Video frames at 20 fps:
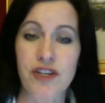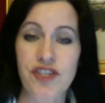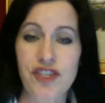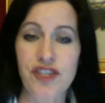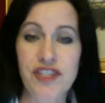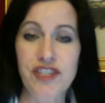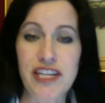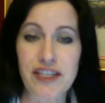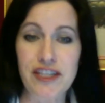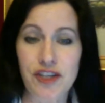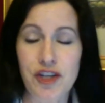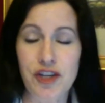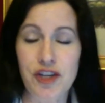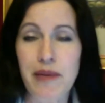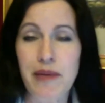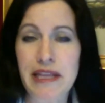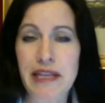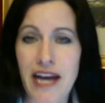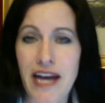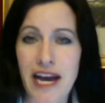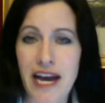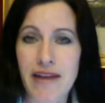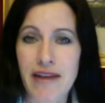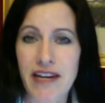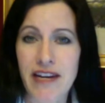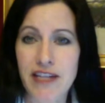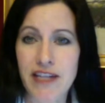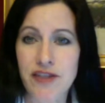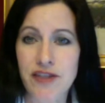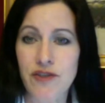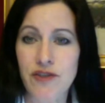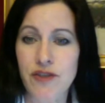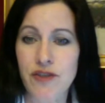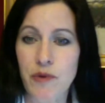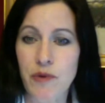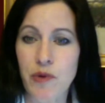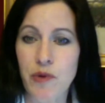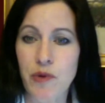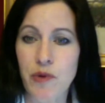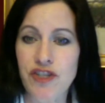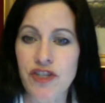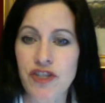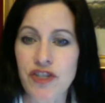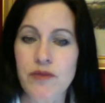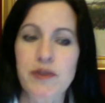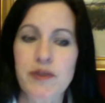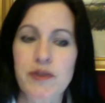and she's actually going to be live and answer some questions,